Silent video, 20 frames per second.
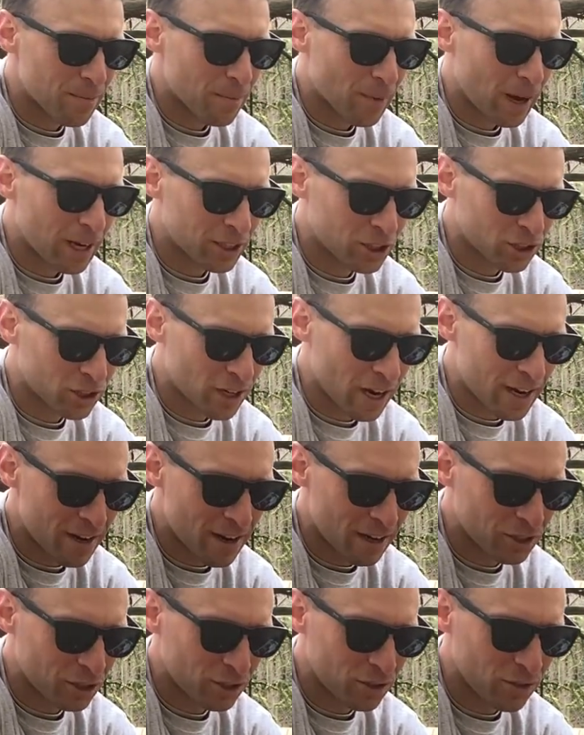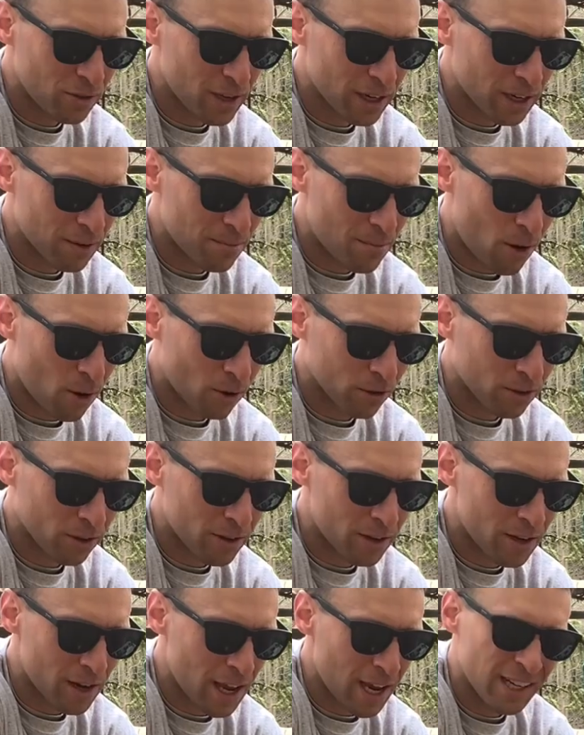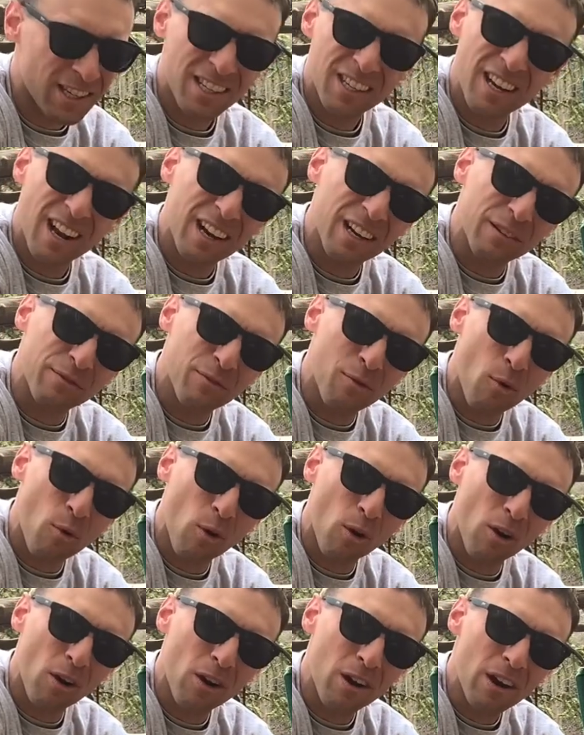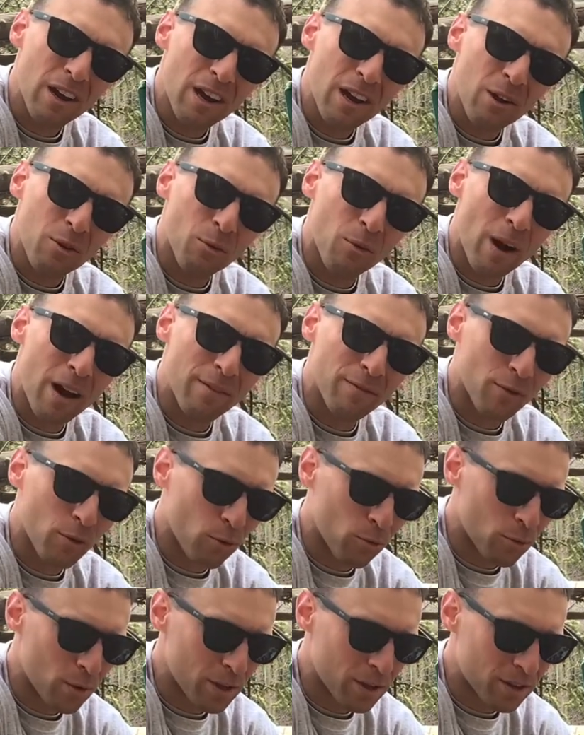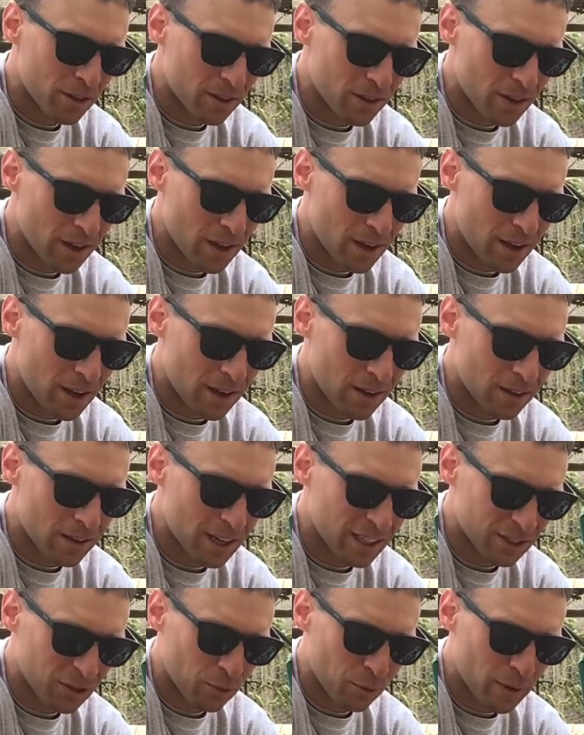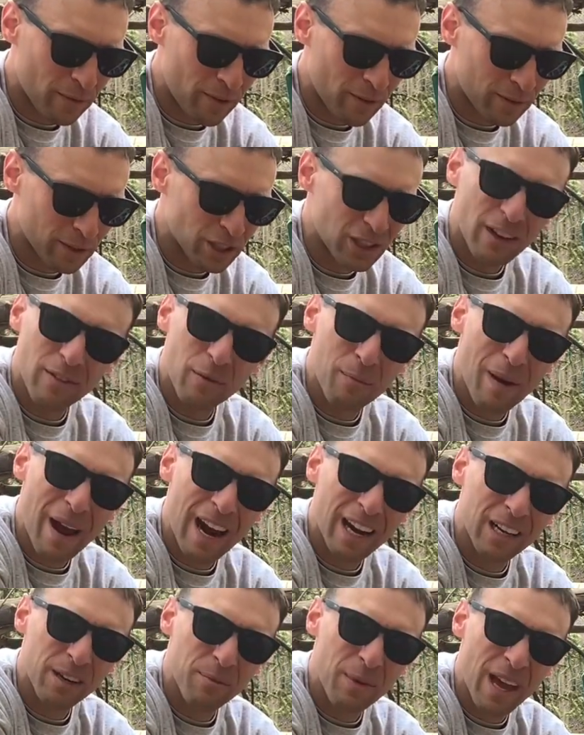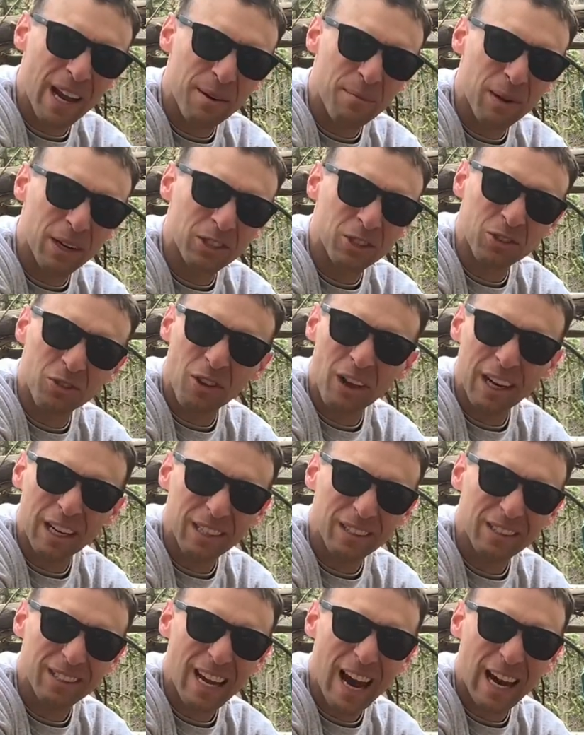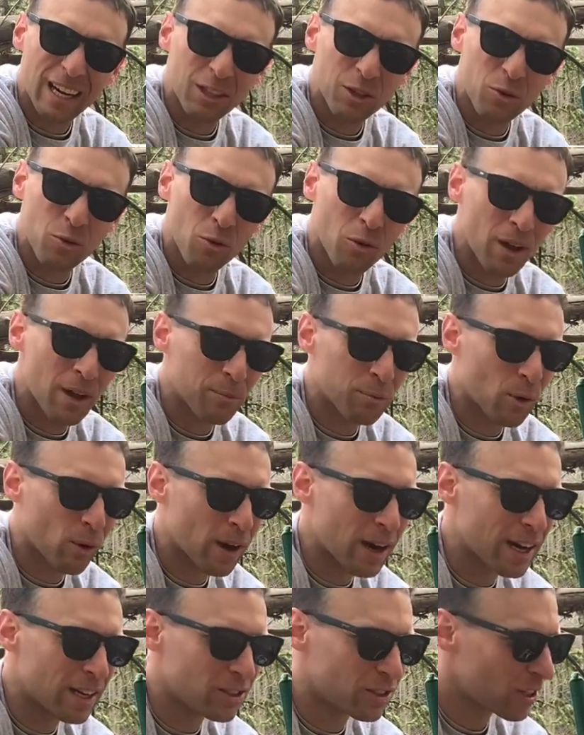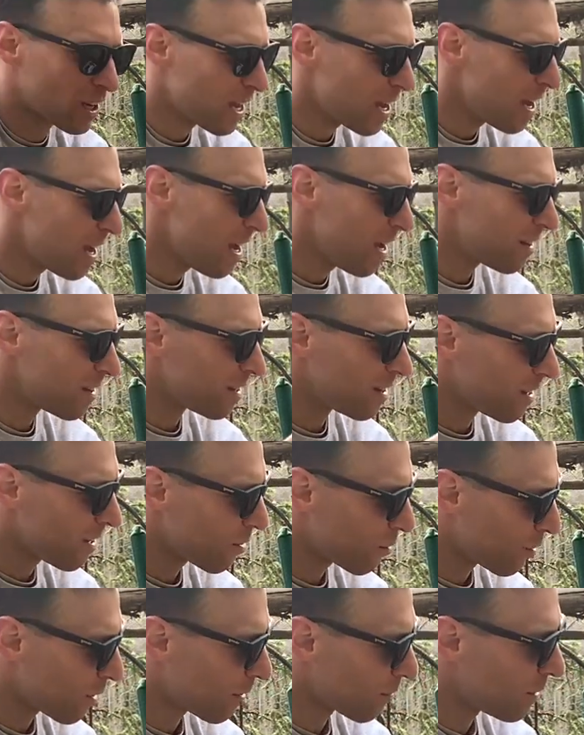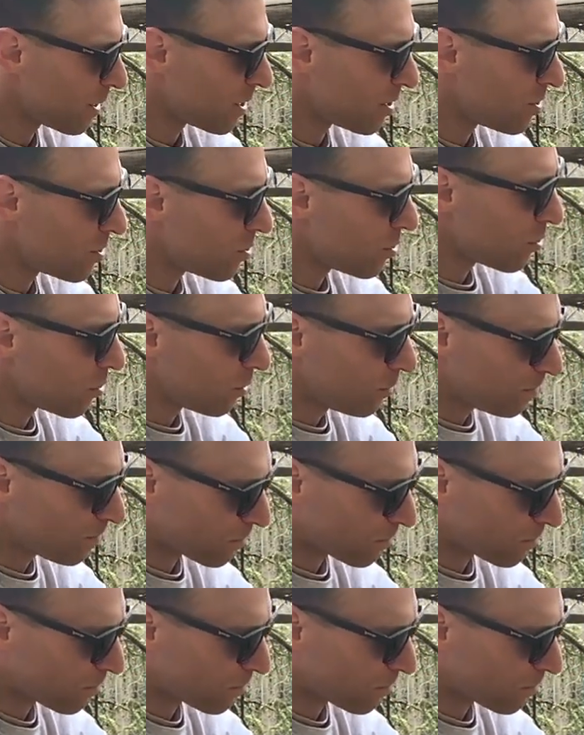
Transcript: I just got done shooting a Marlin 1894 rifle with in 357 Magnum that had a bunch of like tactical upgrades. And the other one I'm going to do,